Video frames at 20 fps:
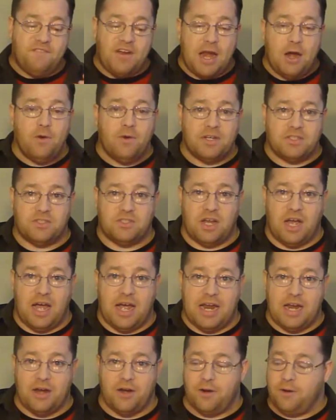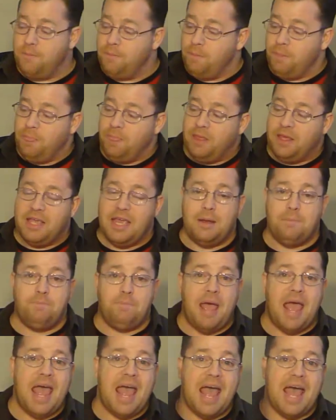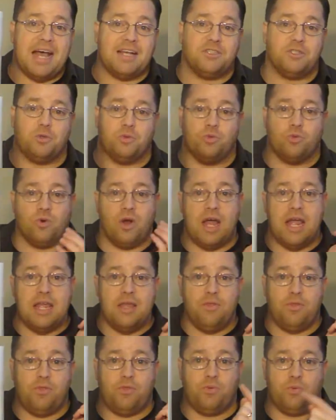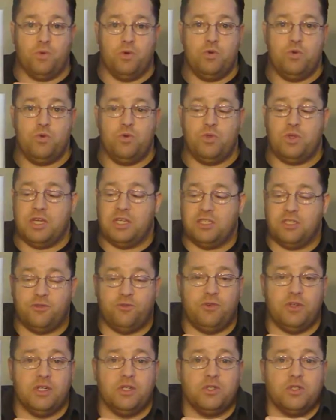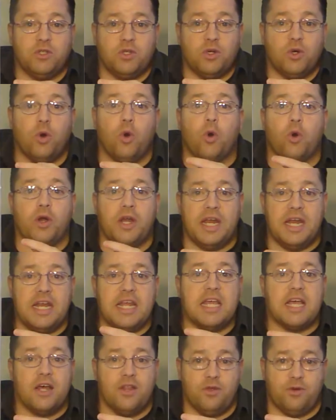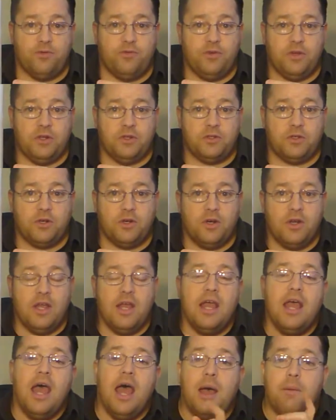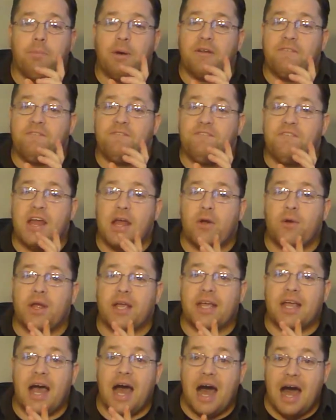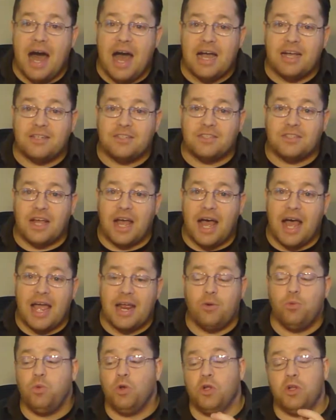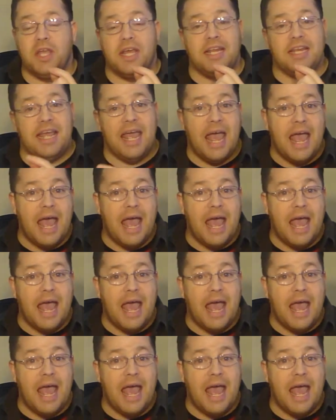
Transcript: Ferrous iron can pass right through this filter or any other filter. But ferric oxide will get